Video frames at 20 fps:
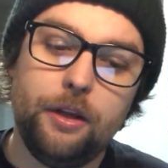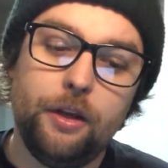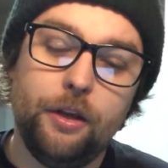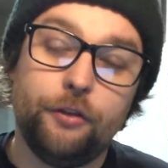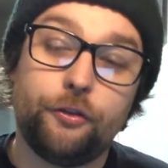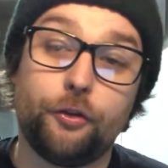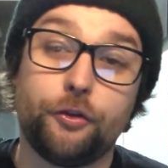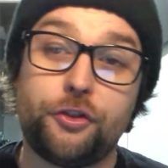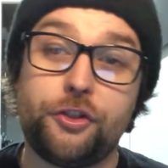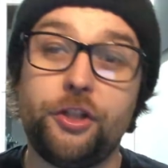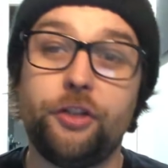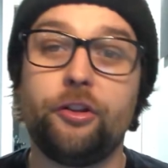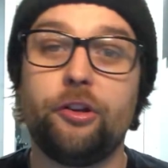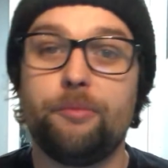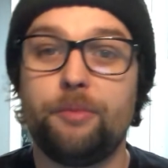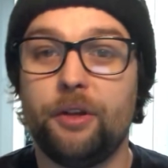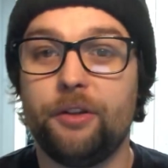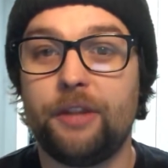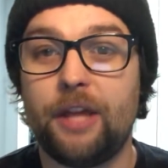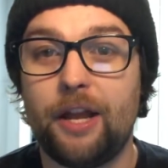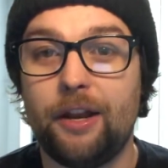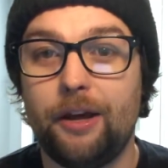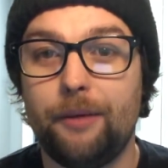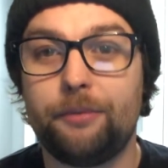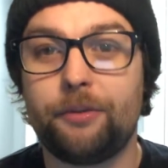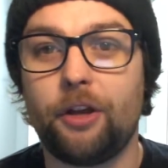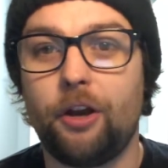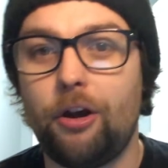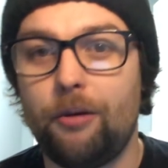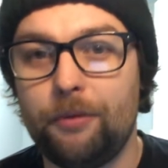so she's going to build that up.
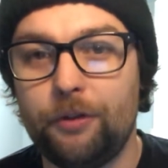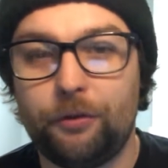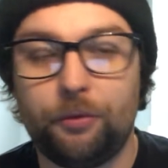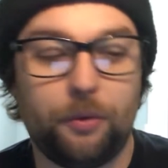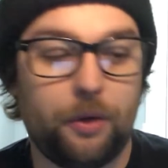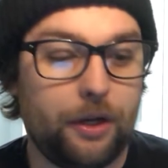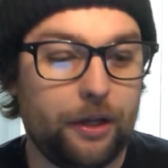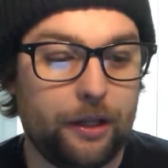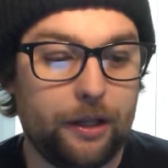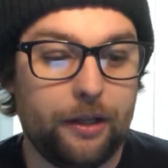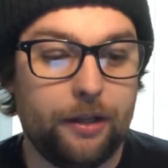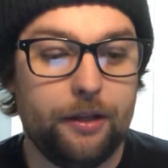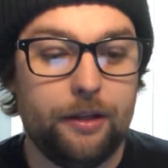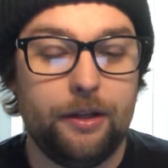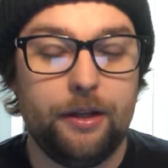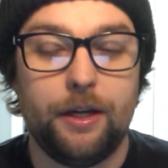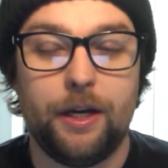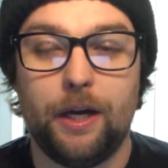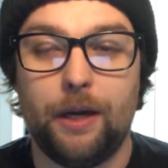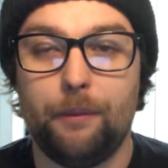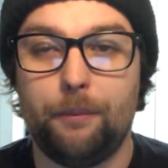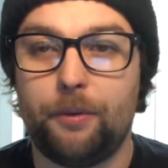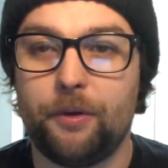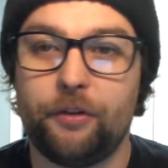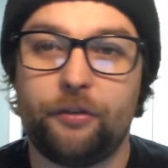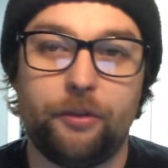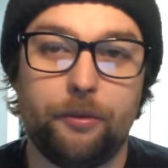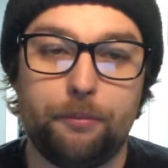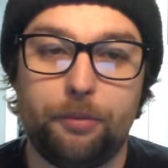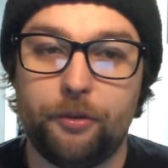It's got RB20. Put a
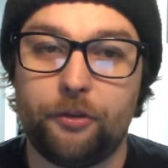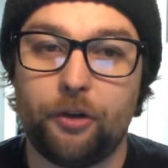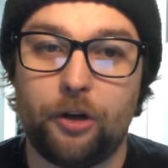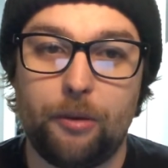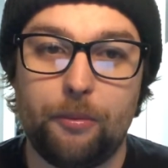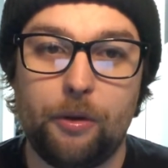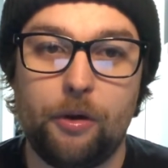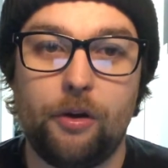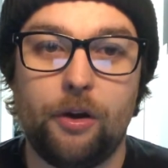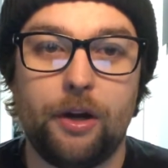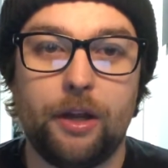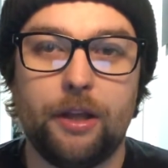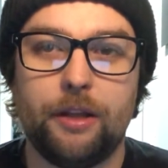simple turbo on